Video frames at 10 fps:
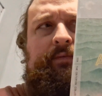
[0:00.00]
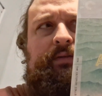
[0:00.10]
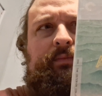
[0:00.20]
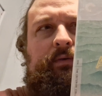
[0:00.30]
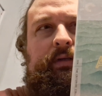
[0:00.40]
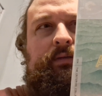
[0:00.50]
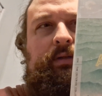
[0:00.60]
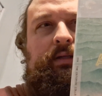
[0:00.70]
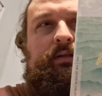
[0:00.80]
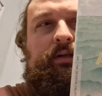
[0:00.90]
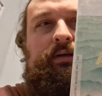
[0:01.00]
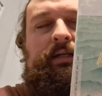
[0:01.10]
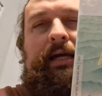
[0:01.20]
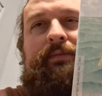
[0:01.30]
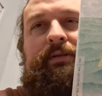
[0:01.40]
his movies within a certain
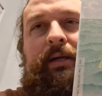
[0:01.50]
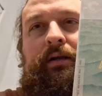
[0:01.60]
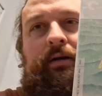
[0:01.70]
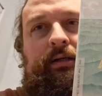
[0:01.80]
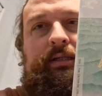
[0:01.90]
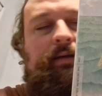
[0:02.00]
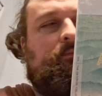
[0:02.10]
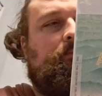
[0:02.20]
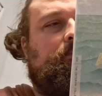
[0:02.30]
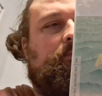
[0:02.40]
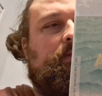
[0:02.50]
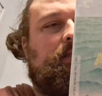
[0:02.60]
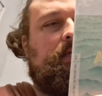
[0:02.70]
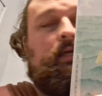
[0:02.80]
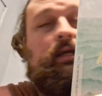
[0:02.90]
time span, or I just get
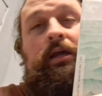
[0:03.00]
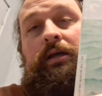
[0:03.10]
fatigue.